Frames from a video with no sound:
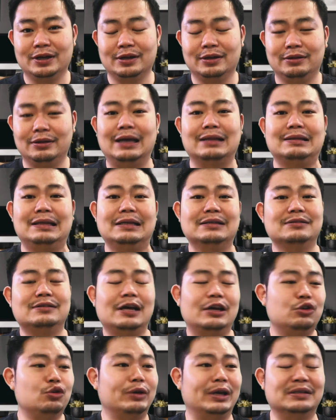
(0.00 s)
They are things
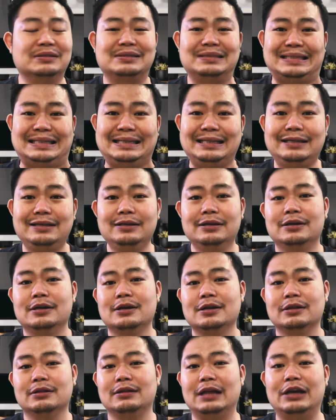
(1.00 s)
that you can see,
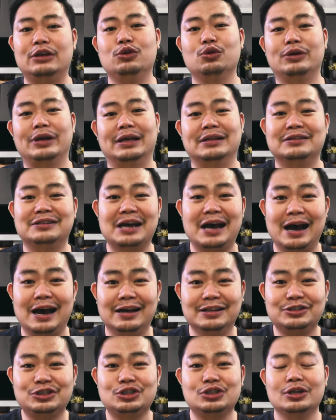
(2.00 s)
that you can
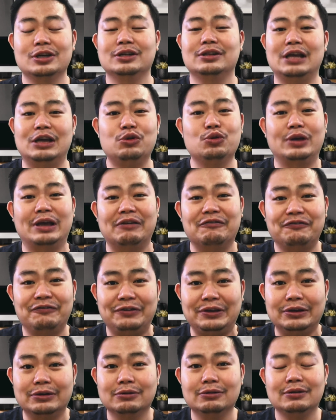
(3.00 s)
touch, that you can
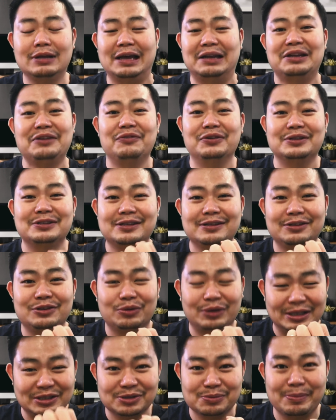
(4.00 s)
feel, and even you
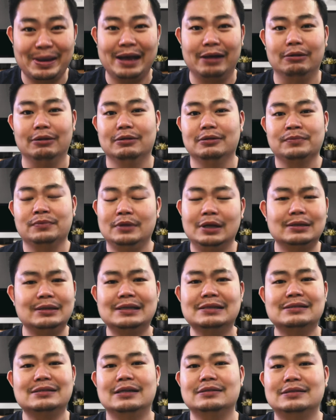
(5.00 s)
can smell. There are
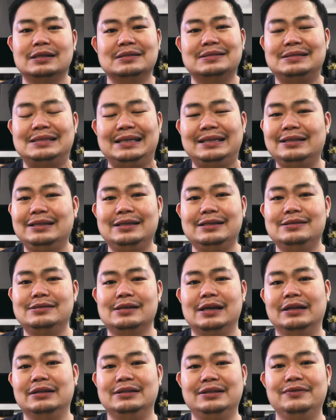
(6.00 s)
things such as CDs
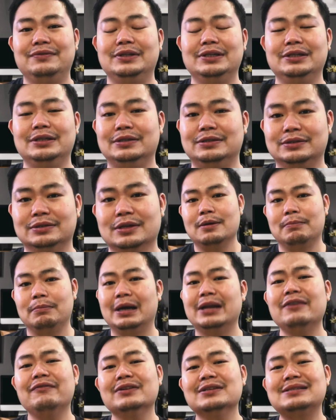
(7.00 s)
and DVDs.
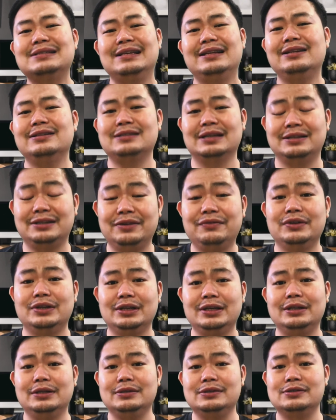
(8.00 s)
But even CDs and
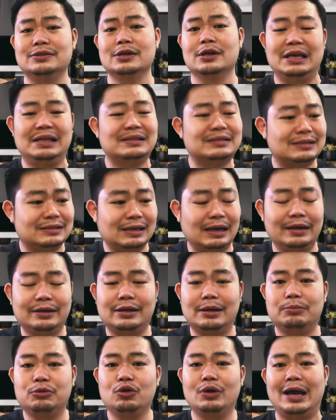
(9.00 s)
DVDs, inside
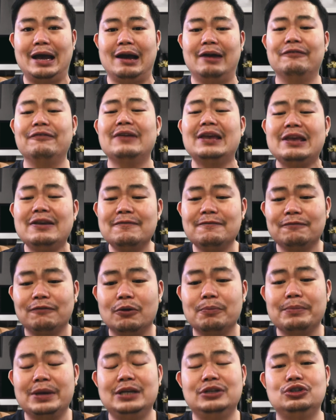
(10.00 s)
them you have
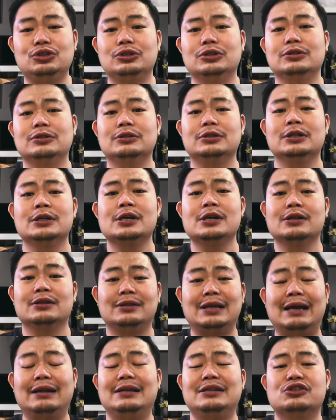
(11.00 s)
information
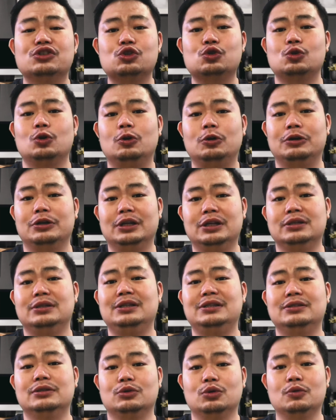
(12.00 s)
that is stored in
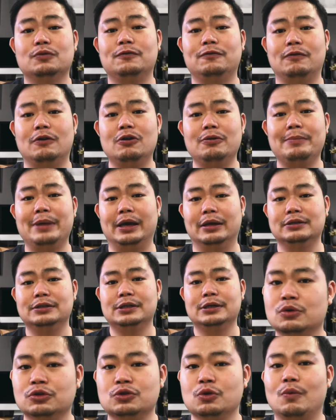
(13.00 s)
digital format.
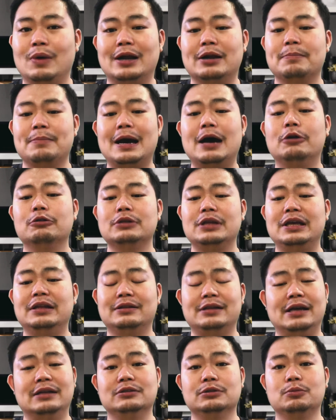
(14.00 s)
So what about
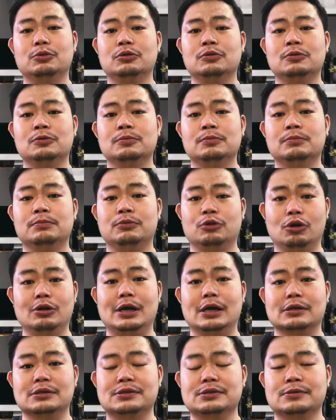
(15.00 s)
intangible
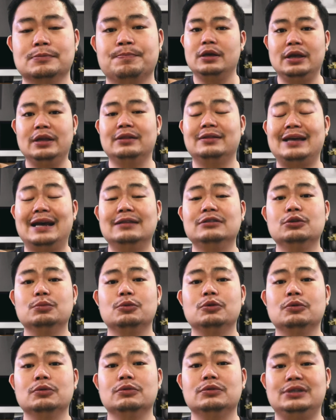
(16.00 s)
products?
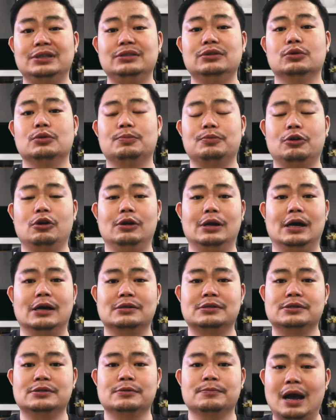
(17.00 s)
Intangible digital
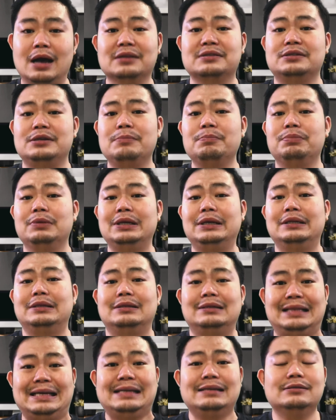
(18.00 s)
products are simply
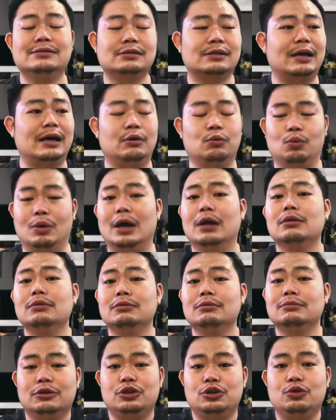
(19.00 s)
things that,
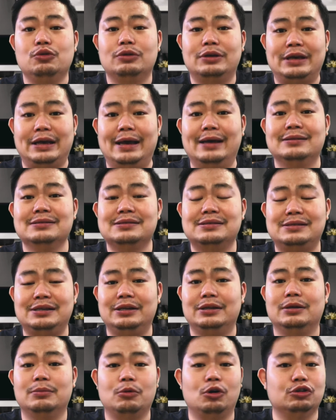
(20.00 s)
while you can see
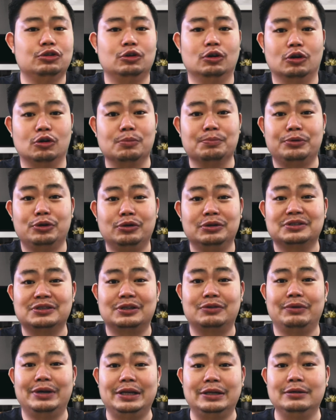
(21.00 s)
them on your computer
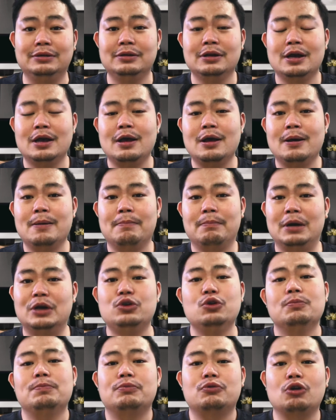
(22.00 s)
screen, but
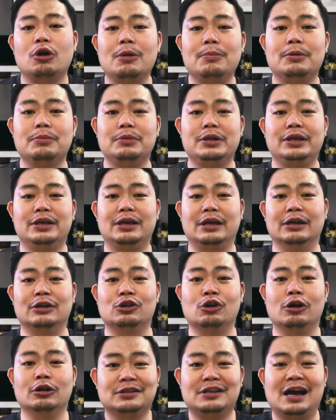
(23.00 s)
you probably
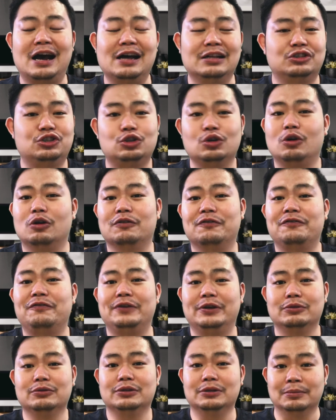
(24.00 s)
cannot touch or
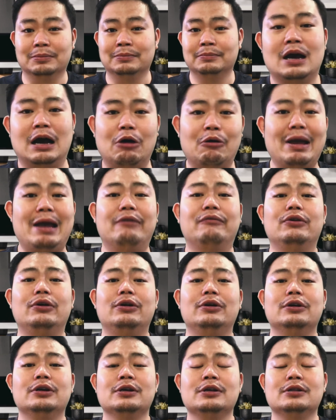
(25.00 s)
feel them.
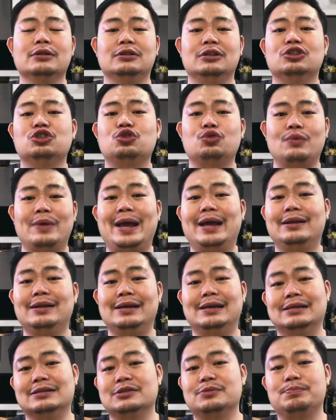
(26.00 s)
However, the trend
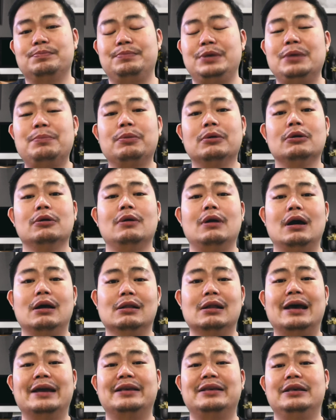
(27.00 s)
is people are
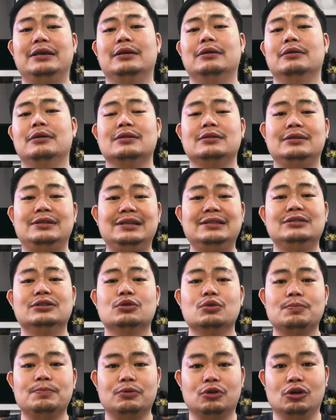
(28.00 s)
liking
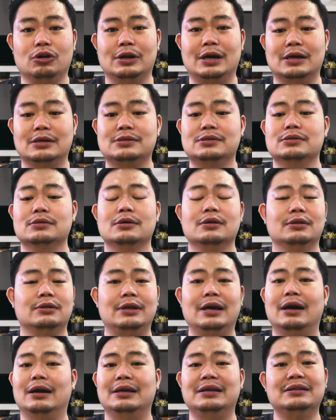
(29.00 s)
digital products
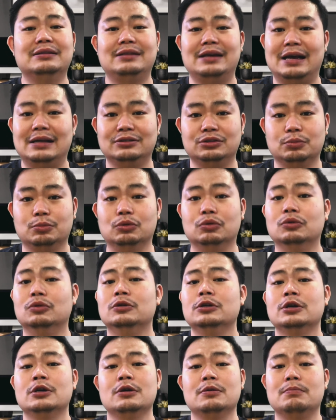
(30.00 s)
that are intangible
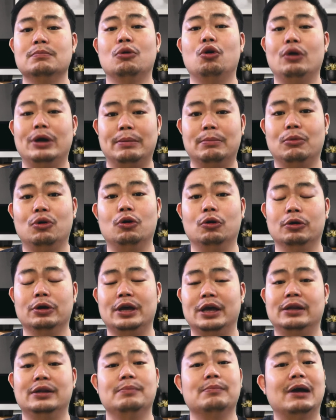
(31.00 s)
more and more.
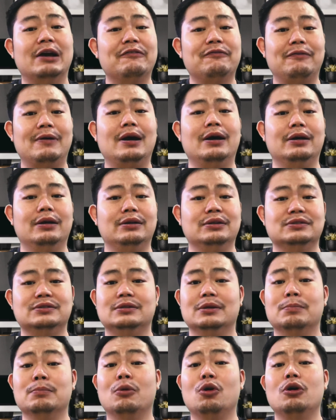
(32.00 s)
And by far, it is
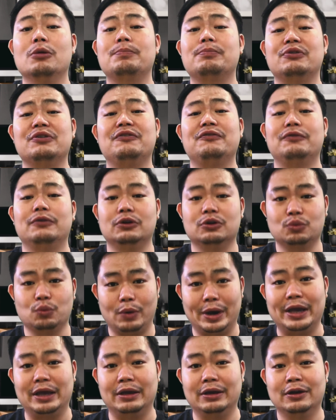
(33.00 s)
the more preferred
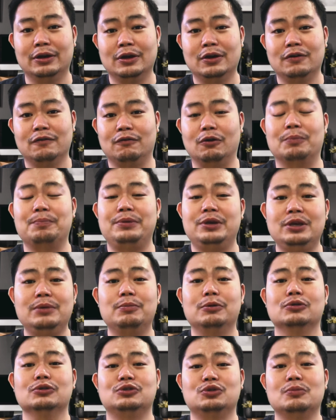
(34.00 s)
way for
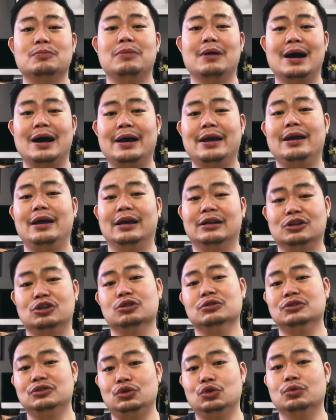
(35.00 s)
people to buy and
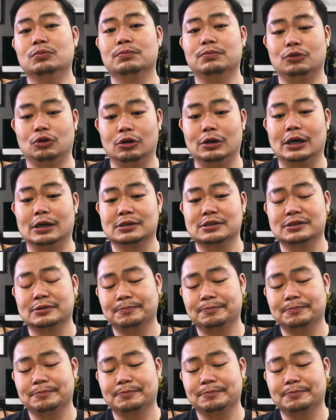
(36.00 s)
consume products.